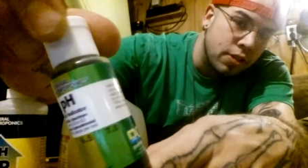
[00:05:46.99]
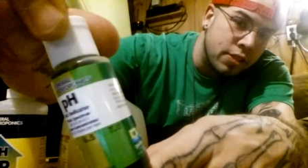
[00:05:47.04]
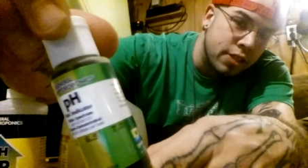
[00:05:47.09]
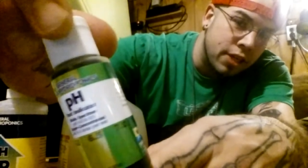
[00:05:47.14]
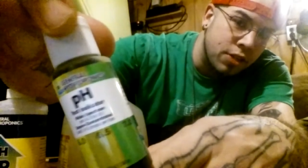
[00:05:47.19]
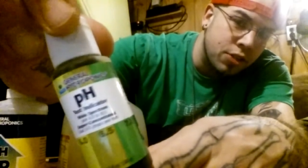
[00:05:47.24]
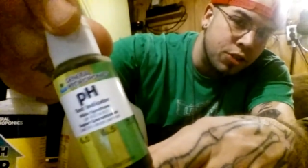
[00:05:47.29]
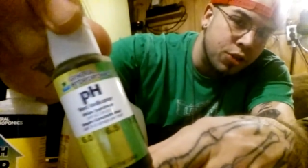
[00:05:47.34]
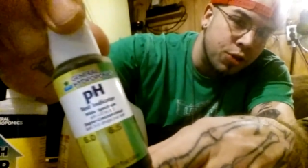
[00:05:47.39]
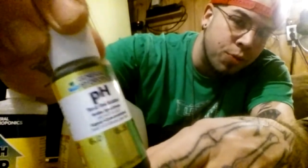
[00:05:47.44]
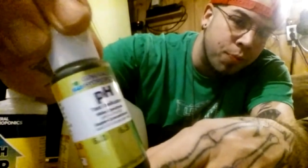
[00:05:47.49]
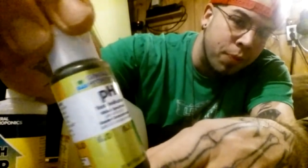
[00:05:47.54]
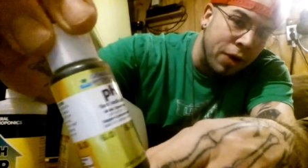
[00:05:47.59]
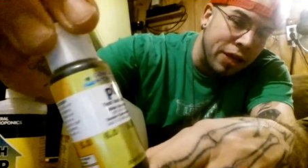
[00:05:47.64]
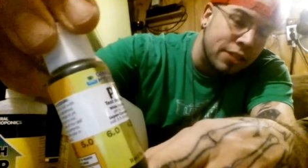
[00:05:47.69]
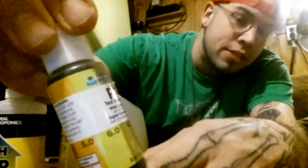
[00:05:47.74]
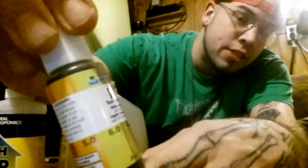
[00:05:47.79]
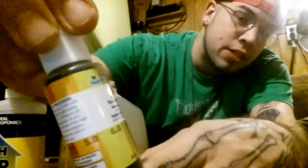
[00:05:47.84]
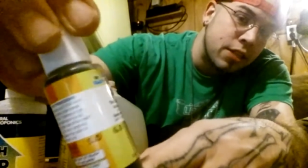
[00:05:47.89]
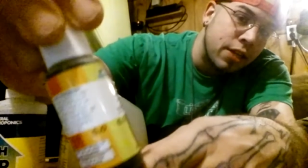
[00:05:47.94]
Tells you
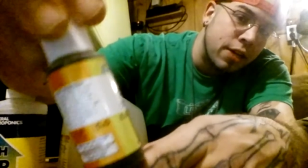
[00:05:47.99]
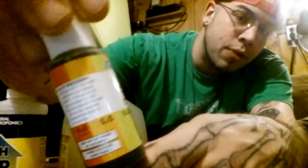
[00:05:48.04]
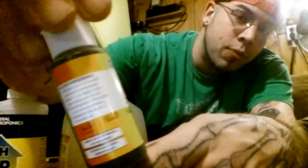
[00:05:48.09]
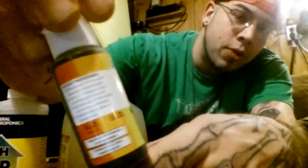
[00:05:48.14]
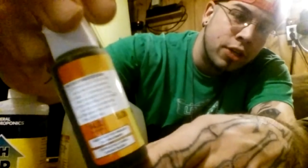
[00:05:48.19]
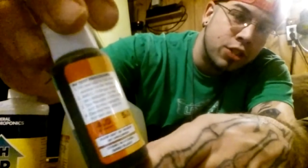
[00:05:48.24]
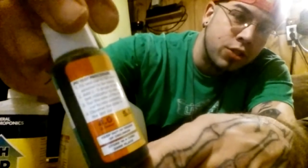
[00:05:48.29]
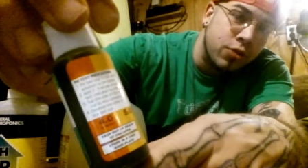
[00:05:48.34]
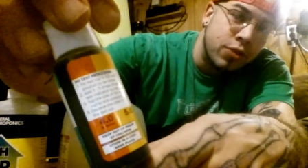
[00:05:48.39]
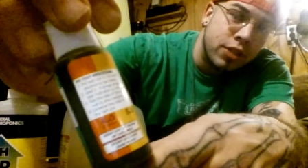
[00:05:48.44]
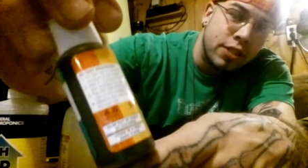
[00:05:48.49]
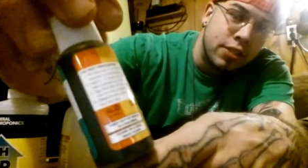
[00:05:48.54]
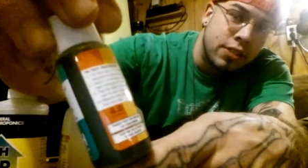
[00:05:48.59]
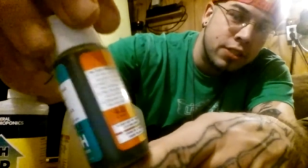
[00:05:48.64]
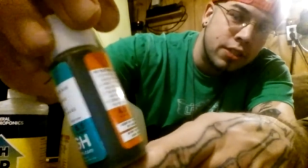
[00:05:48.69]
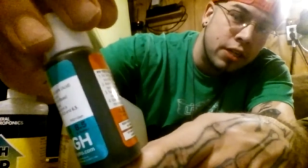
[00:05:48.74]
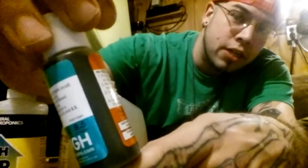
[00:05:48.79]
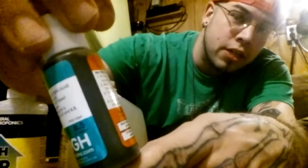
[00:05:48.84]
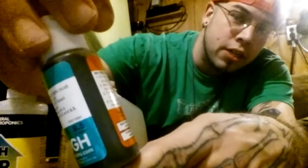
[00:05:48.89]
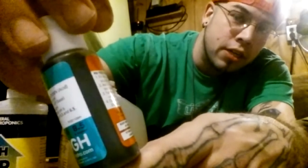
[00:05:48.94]
basically what you need
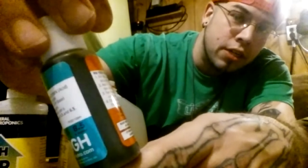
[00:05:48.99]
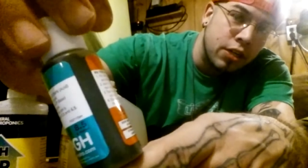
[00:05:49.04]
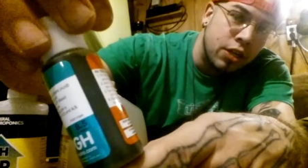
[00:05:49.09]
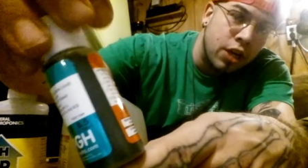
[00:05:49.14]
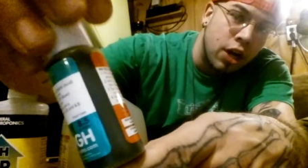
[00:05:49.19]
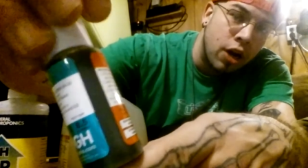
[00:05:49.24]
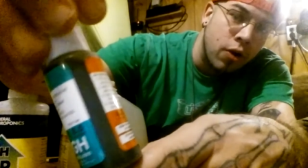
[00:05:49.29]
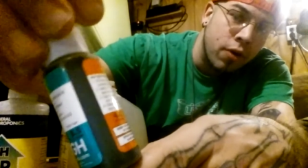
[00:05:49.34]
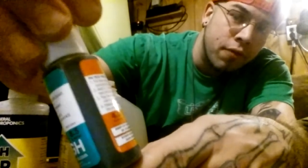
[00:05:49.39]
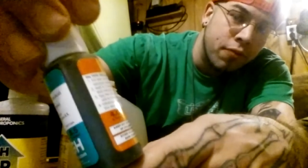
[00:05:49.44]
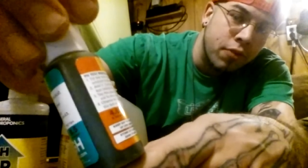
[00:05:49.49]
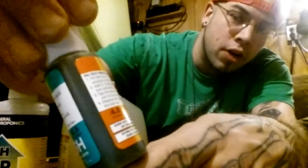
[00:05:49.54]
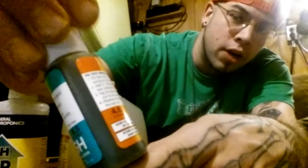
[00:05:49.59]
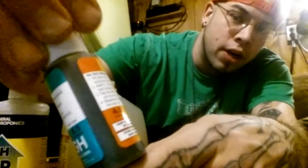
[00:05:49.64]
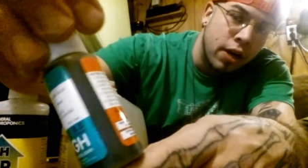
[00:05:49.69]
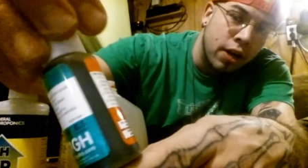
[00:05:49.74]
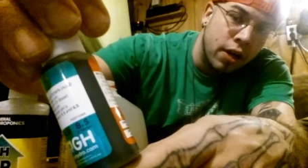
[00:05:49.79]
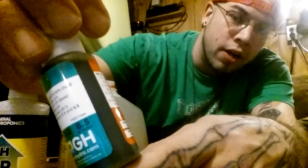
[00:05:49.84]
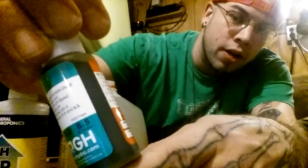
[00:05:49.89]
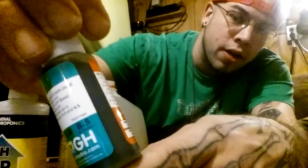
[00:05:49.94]
to know if you're
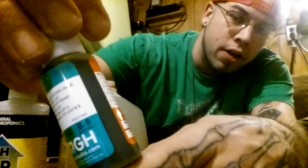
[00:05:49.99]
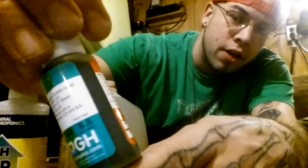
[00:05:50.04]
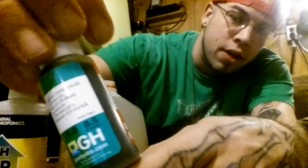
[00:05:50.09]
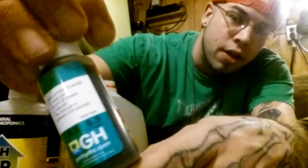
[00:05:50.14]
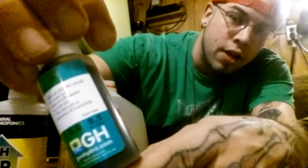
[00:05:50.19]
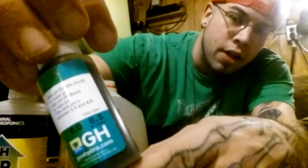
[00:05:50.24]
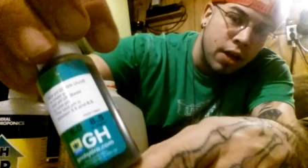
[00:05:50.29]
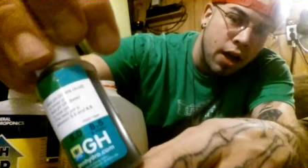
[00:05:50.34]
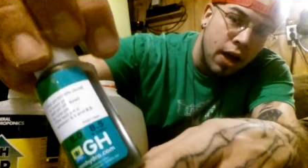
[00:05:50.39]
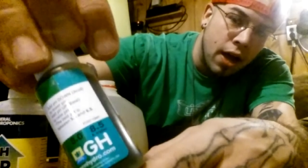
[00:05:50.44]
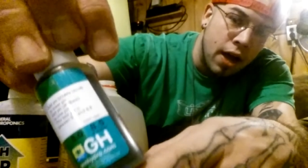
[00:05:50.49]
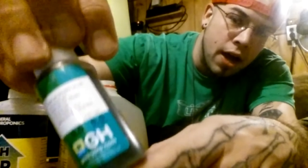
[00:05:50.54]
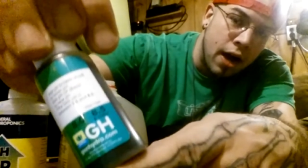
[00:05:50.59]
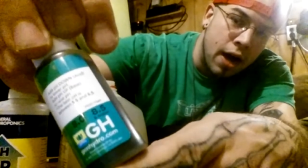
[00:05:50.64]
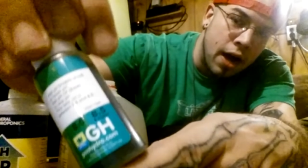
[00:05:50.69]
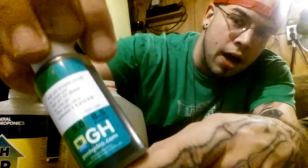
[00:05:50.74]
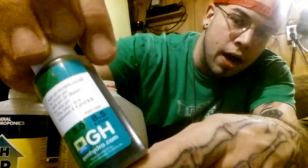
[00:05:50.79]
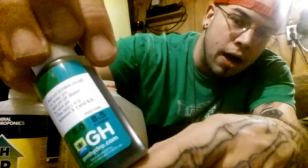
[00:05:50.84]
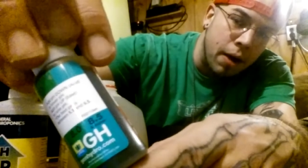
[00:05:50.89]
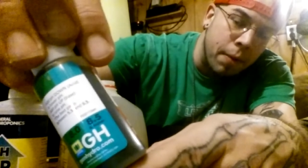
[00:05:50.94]
gonna,
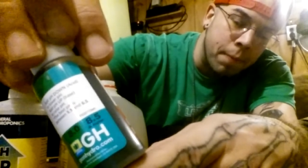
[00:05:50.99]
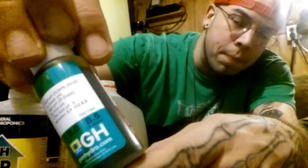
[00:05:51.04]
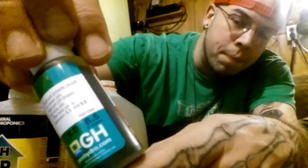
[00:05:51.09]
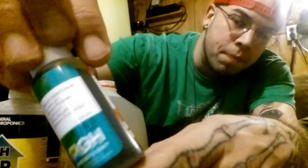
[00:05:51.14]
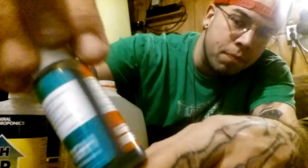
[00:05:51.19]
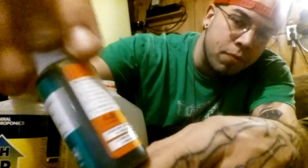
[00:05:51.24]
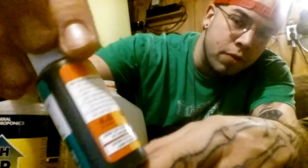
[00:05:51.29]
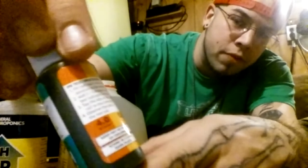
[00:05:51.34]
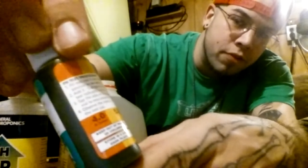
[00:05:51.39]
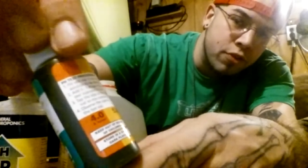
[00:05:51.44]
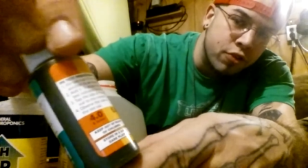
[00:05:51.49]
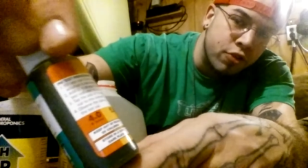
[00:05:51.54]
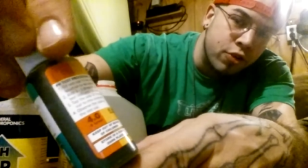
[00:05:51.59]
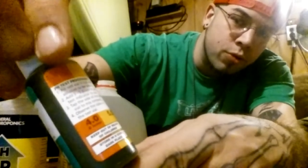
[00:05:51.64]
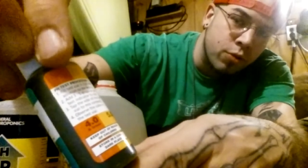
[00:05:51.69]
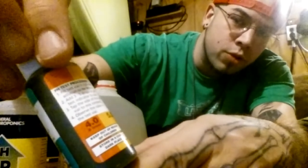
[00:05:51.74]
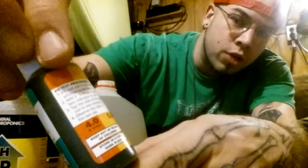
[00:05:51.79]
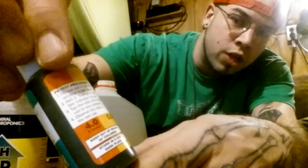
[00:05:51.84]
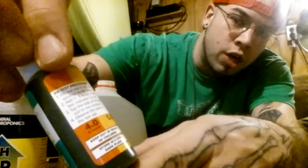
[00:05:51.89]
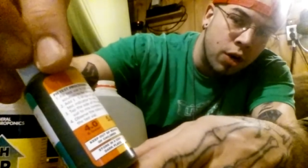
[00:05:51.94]
if it's
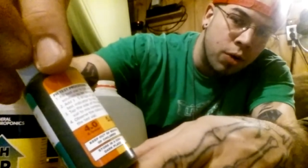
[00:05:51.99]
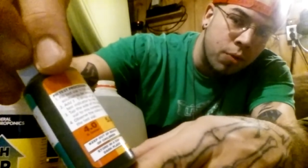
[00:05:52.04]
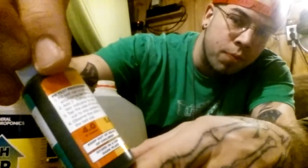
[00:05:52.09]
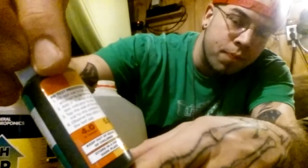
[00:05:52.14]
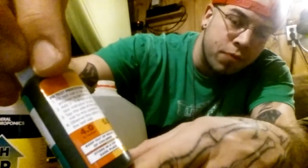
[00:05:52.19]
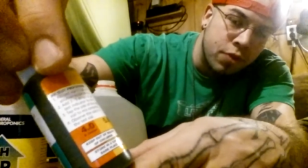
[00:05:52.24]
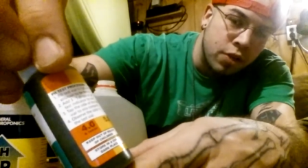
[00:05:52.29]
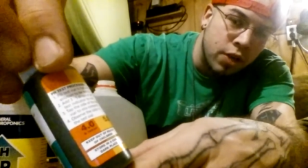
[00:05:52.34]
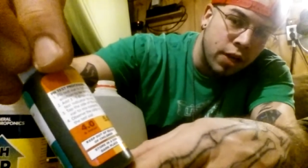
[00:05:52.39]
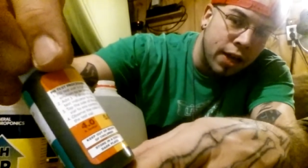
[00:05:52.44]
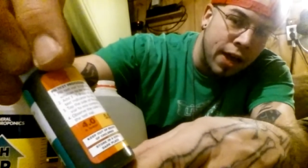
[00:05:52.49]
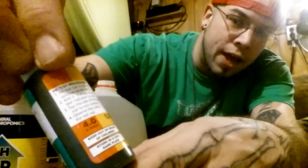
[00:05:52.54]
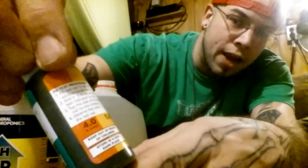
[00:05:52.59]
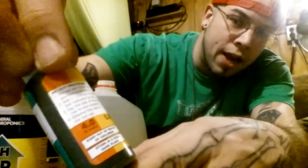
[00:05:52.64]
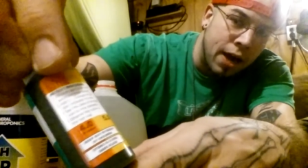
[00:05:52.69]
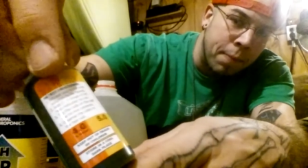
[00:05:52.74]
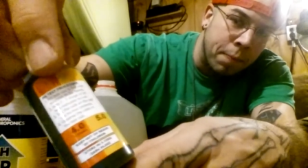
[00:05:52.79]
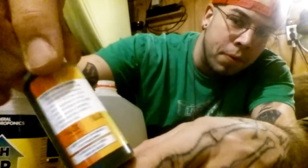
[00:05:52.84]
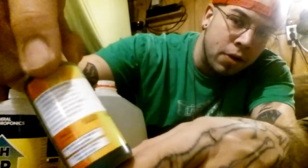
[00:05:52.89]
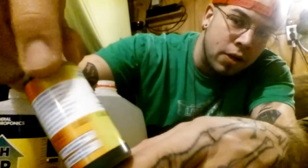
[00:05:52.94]
too low, you gotta
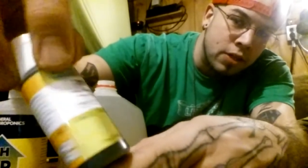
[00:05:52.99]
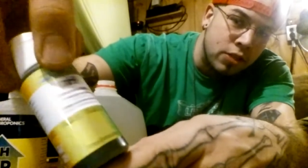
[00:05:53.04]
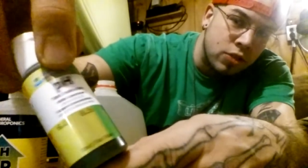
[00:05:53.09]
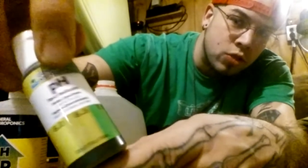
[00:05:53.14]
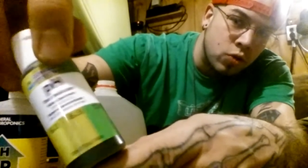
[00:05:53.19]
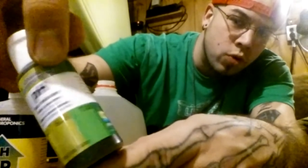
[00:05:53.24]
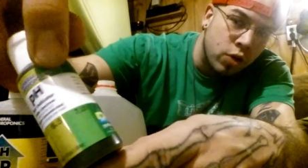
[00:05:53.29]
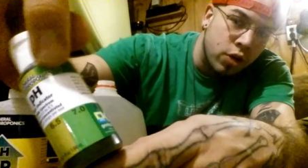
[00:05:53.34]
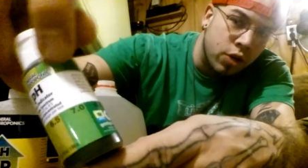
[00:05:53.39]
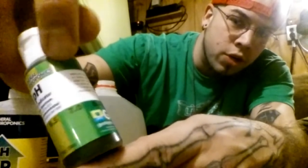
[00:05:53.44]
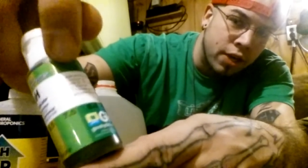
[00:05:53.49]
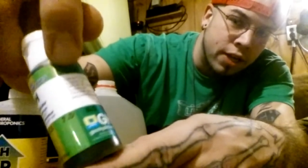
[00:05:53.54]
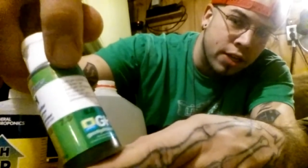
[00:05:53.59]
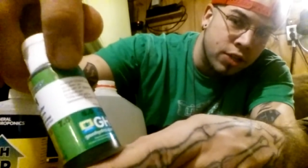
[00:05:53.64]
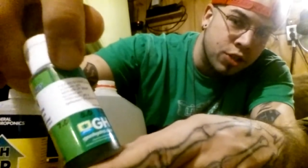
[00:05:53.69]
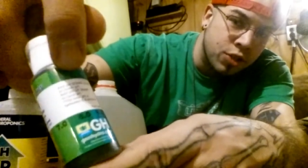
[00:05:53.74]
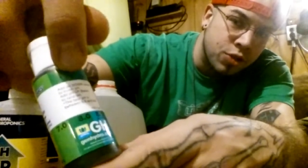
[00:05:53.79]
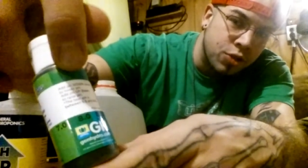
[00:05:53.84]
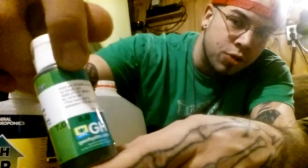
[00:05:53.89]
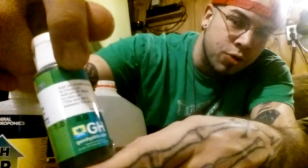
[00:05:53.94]
add uppers, or you
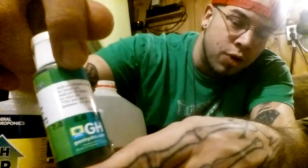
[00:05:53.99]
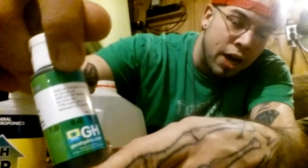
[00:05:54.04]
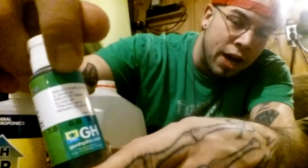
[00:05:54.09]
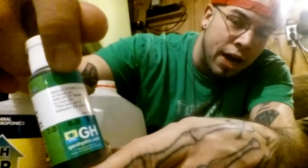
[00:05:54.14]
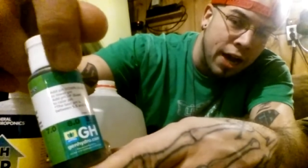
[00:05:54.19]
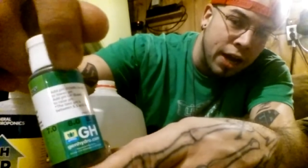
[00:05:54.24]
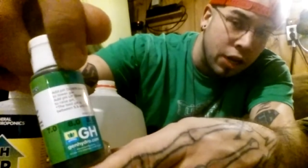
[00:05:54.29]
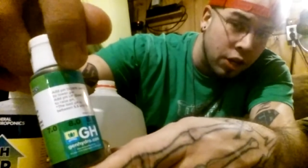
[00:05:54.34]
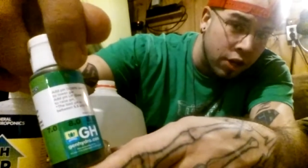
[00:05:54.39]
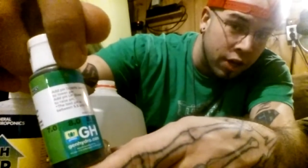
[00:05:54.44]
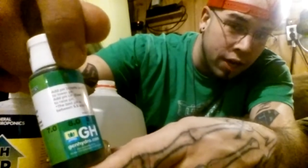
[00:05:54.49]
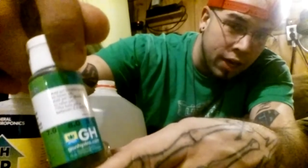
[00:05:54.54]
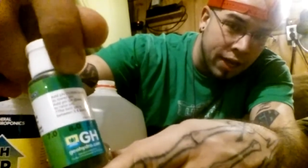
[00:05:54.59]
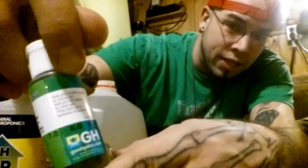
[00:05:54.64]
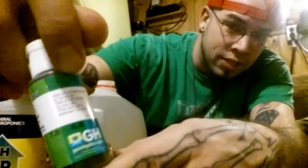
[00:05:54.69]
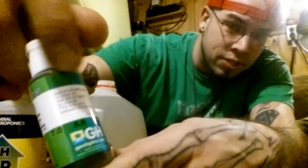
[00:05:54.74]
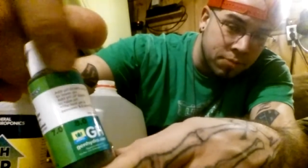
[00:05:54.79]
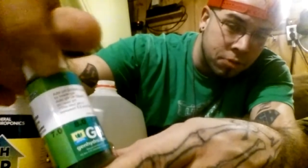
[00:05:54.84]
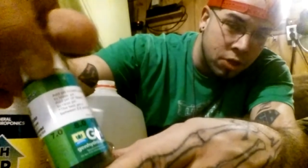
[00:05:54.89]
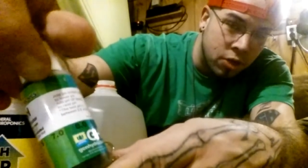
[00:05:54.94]
get too high and you
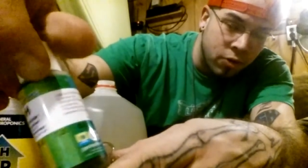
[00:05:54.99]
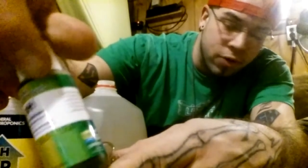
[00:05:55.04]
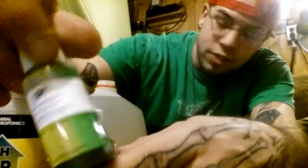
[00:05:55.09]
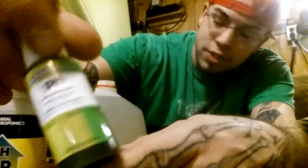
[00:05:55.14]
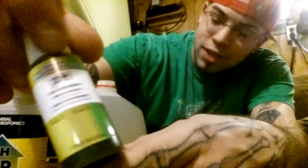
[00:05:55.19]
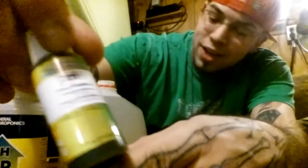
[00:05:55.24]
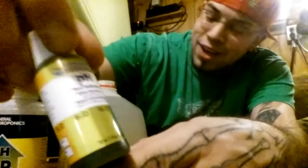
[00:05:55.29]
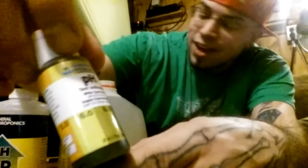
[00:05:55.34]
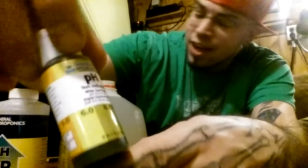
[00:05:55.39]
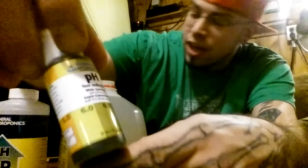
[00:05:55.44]
gotta add some lowers.